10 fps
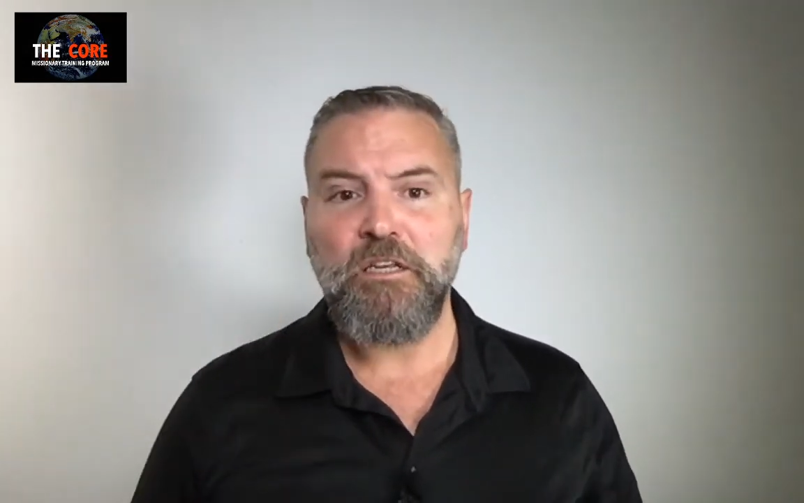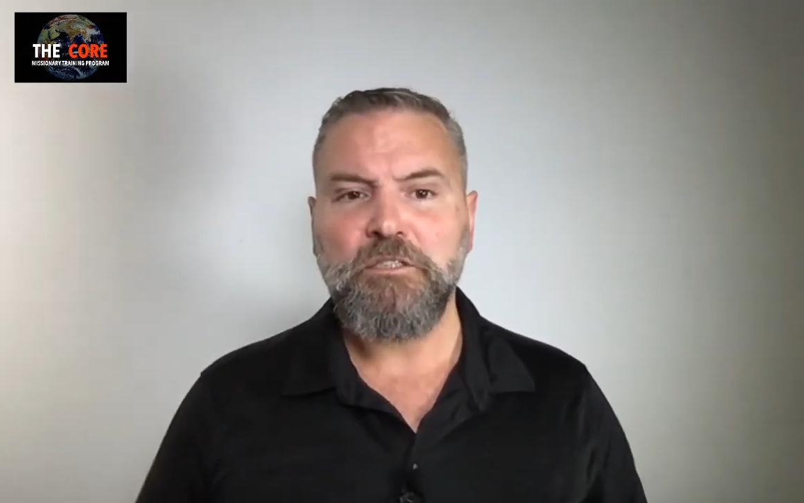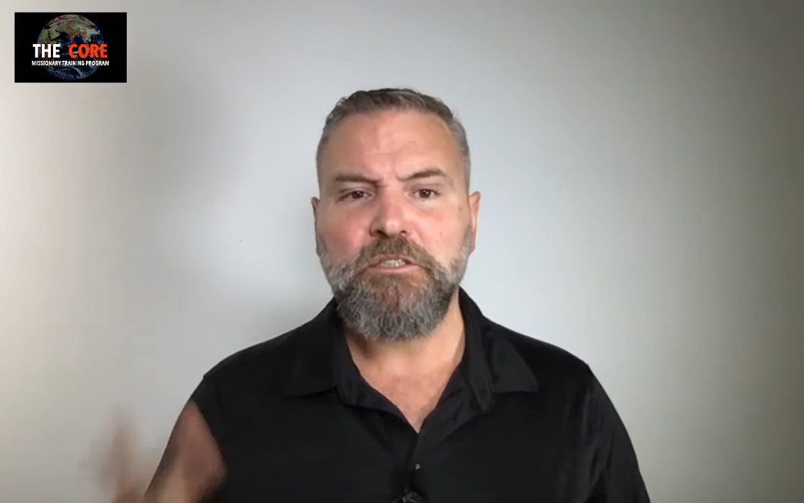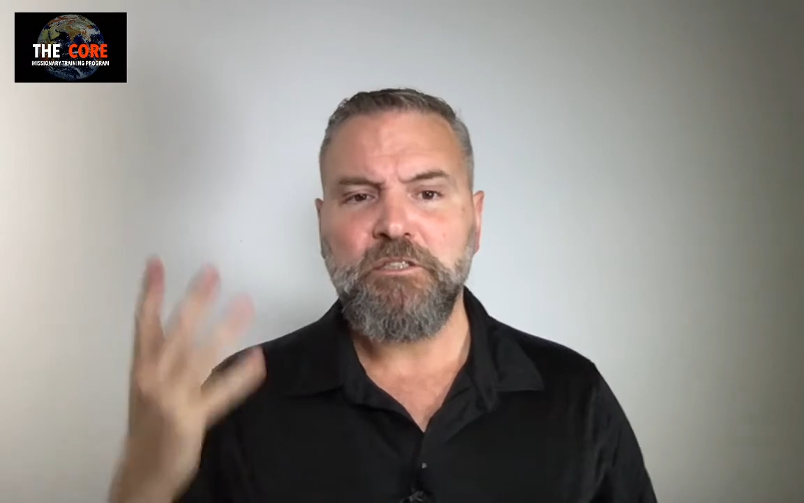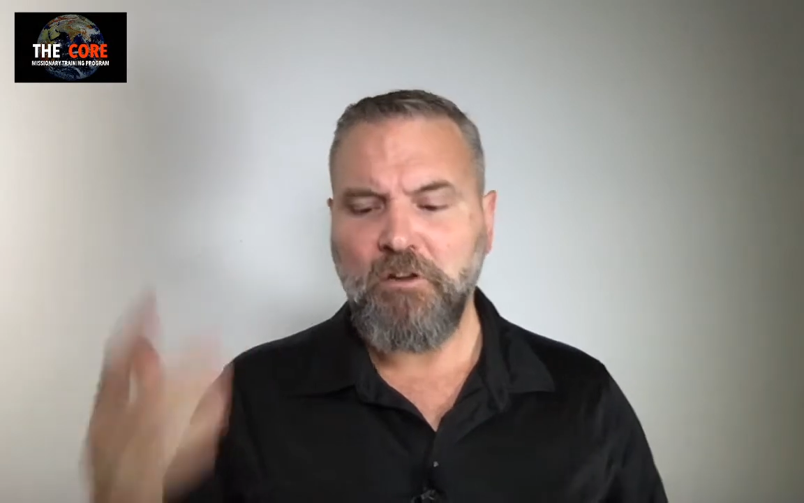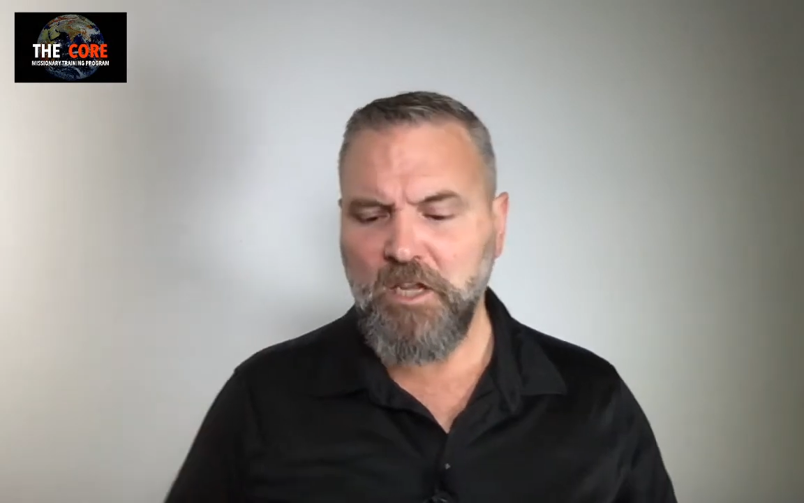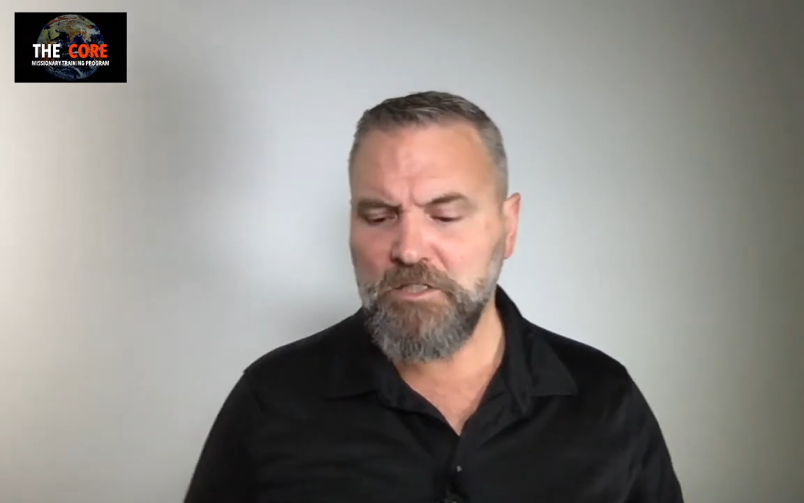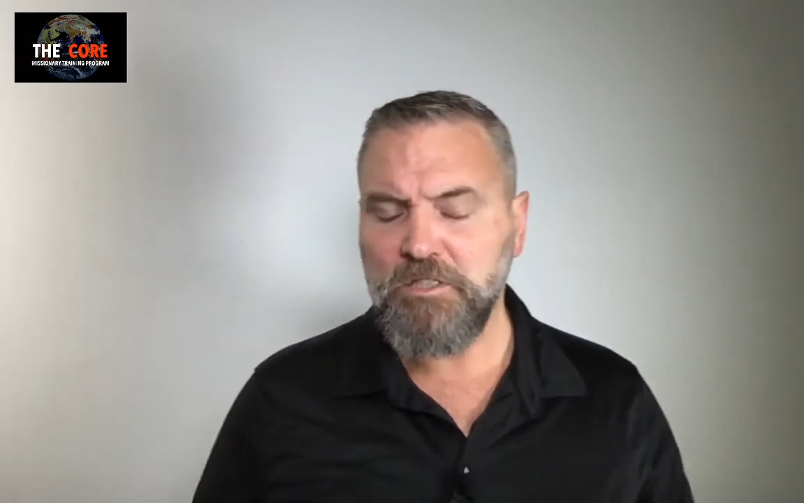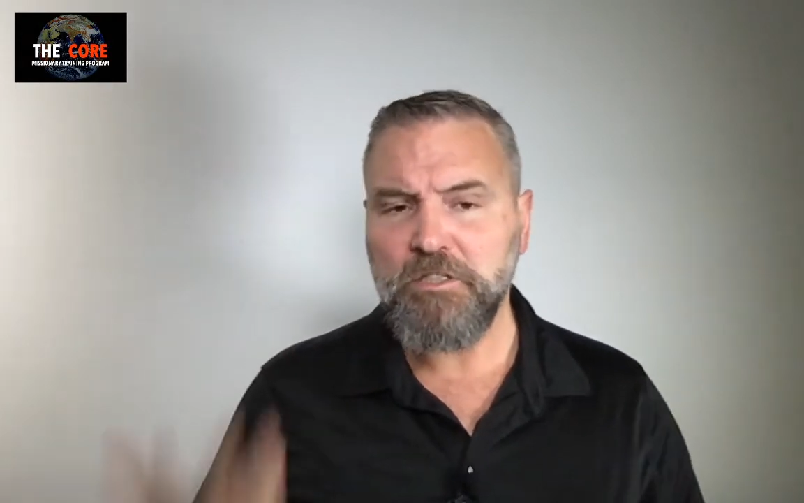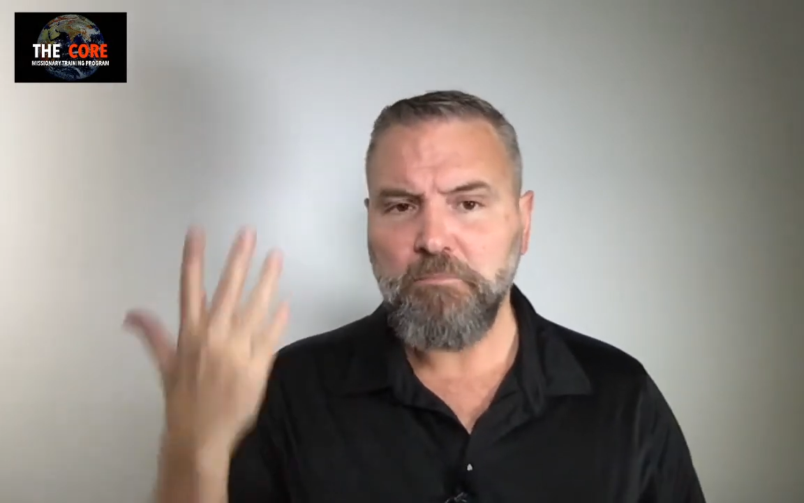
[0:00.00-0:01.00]
And she said, okay.
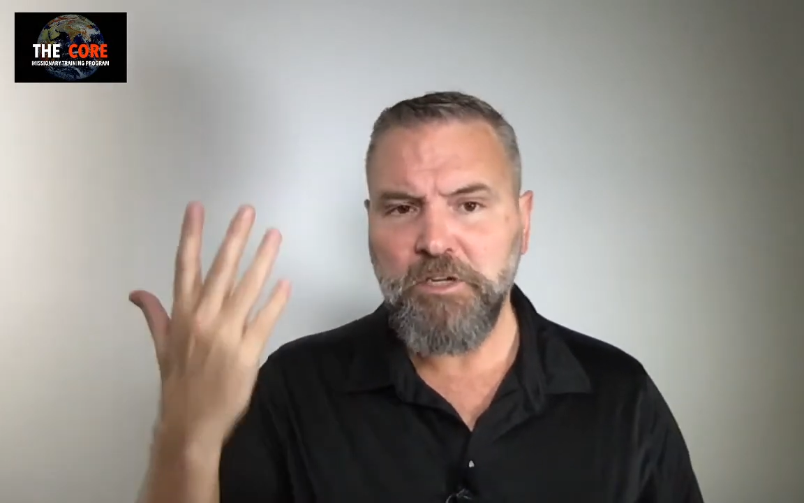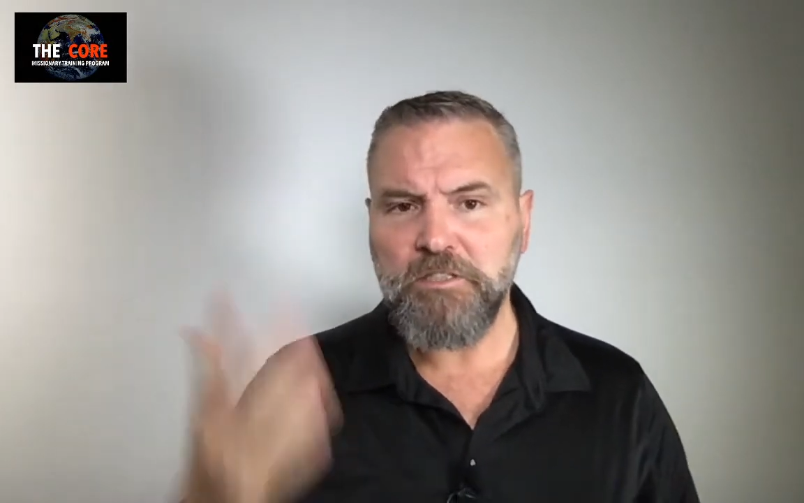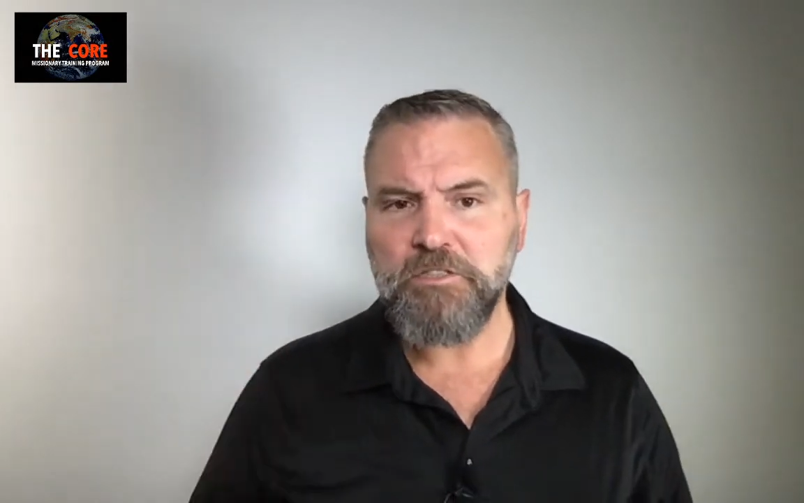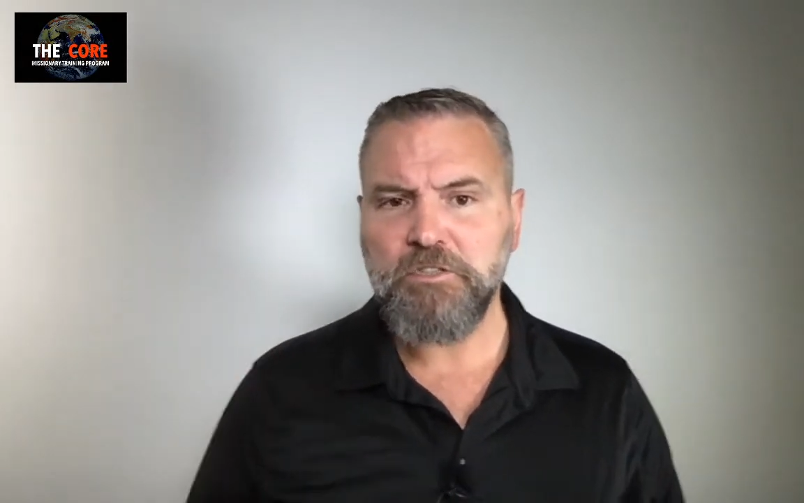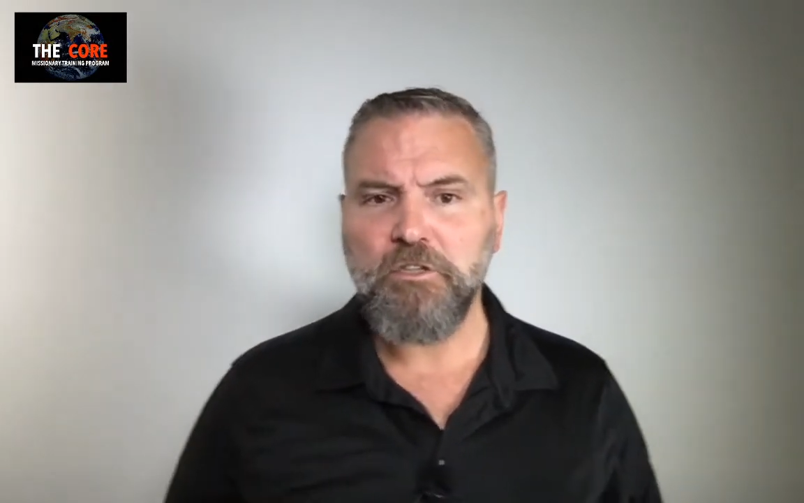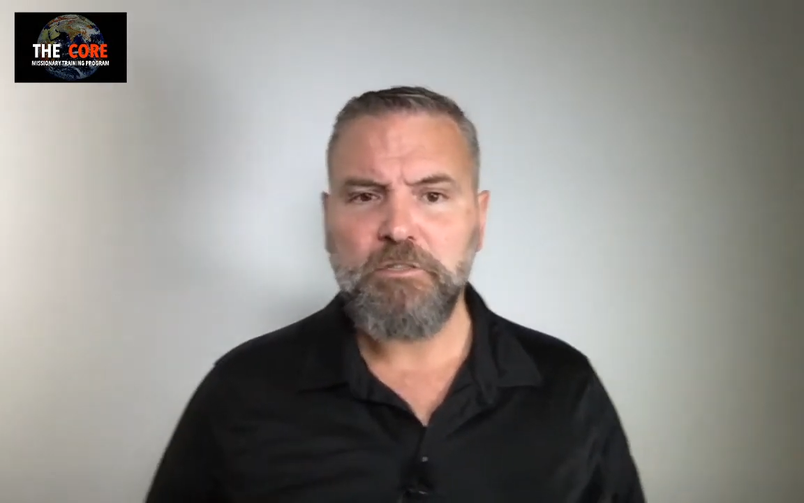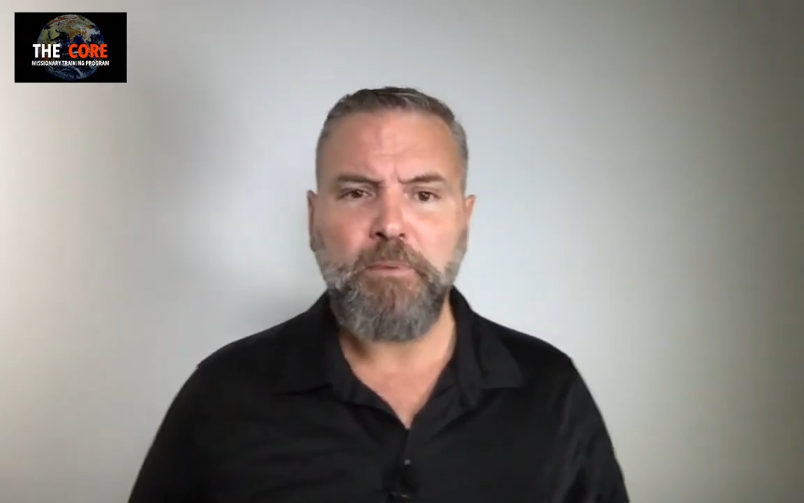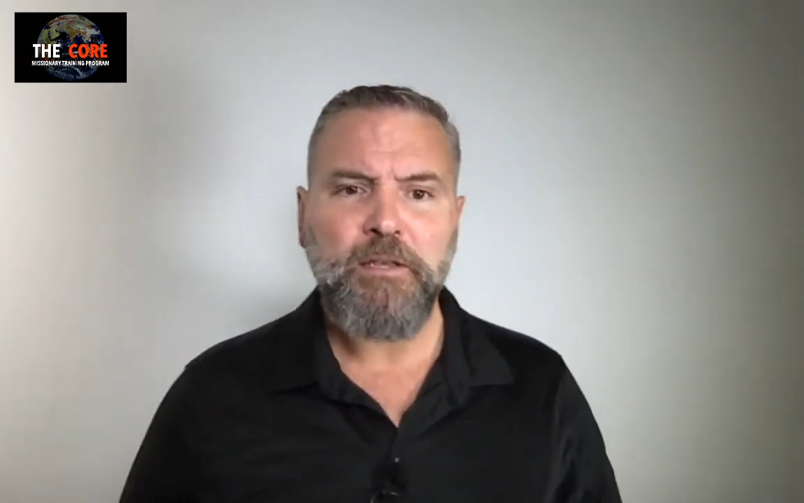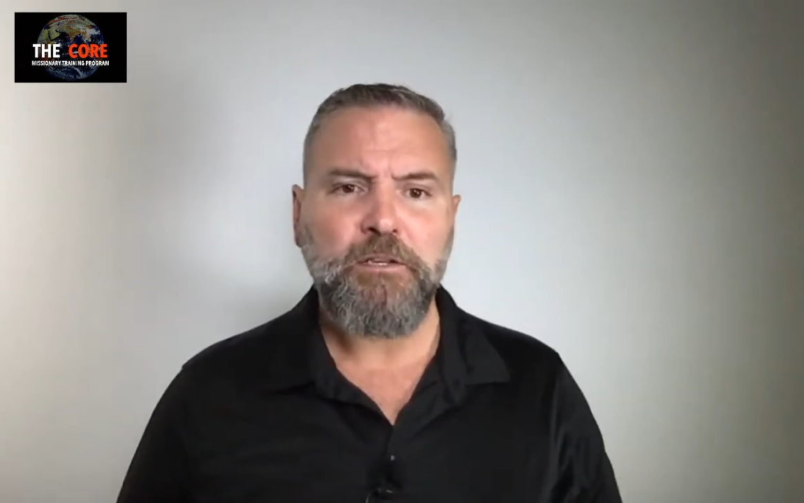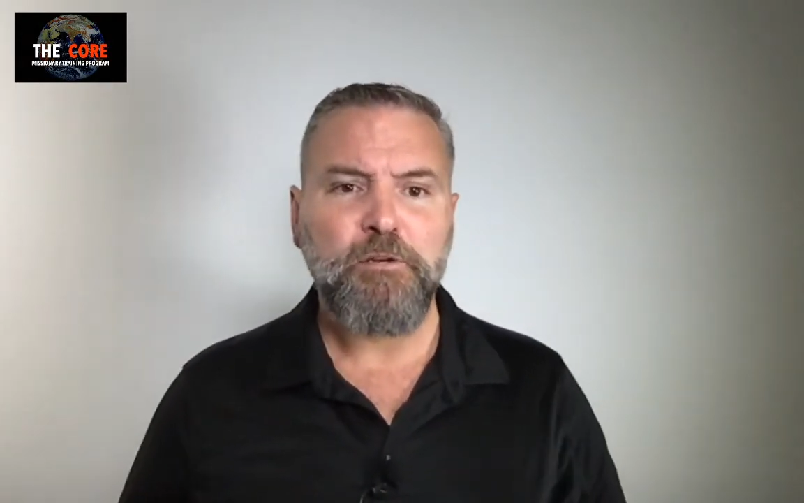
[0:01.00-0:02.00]
She said, but it still is
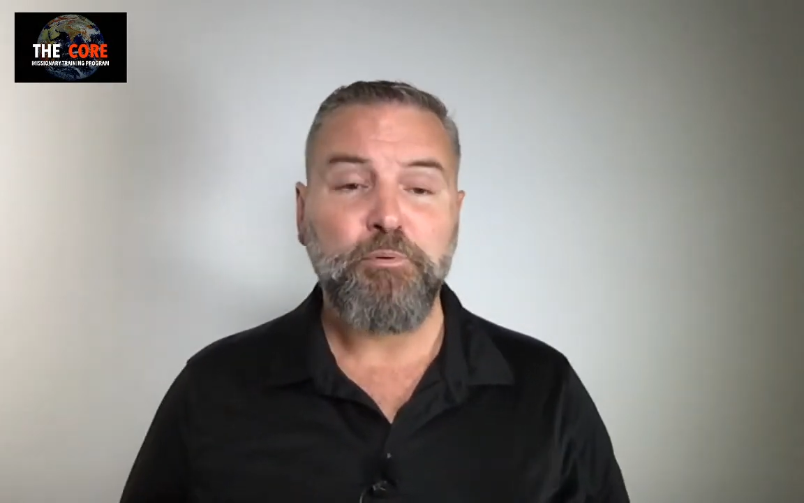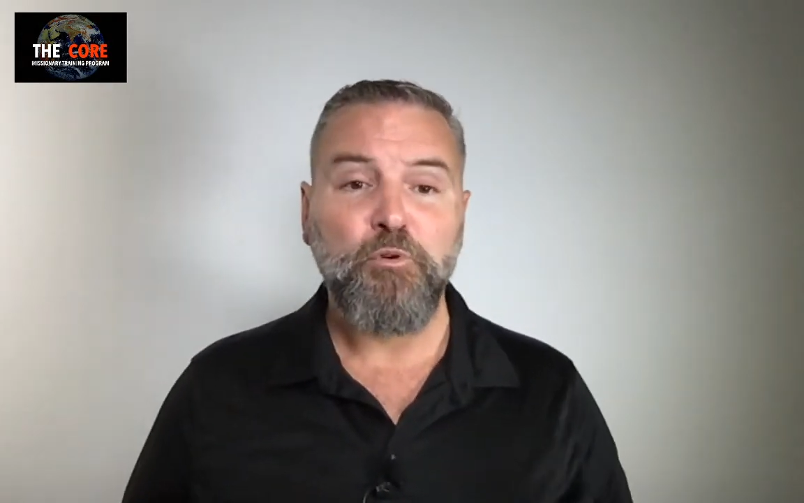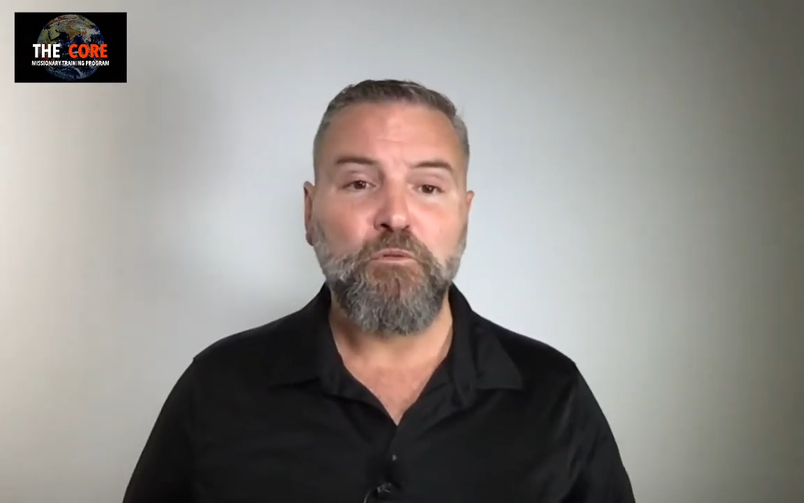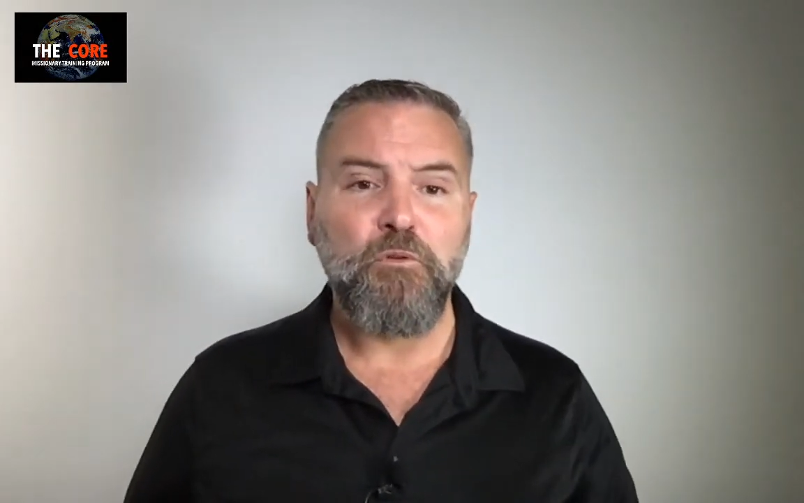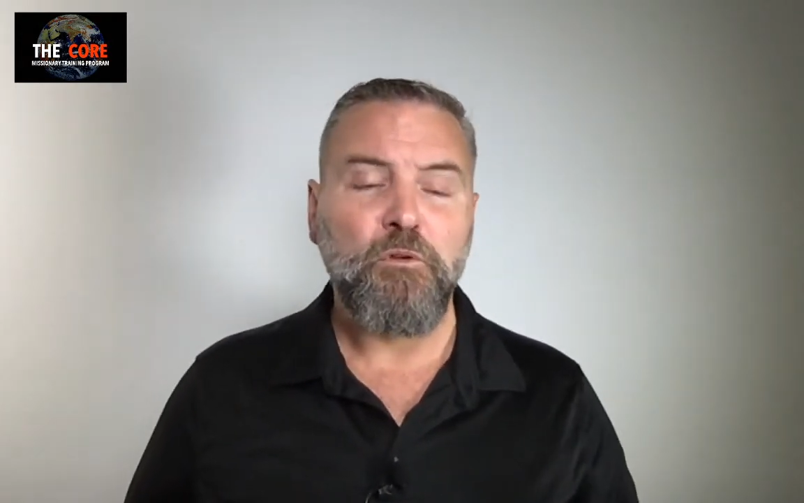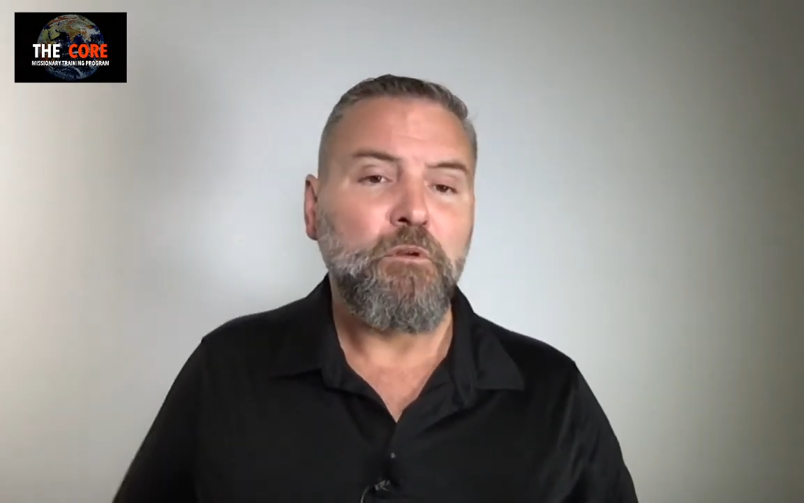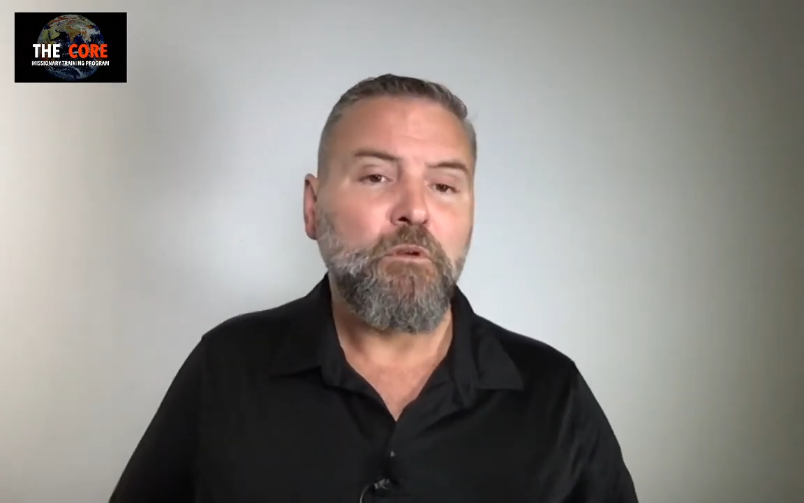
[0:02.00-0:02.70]
pending approval.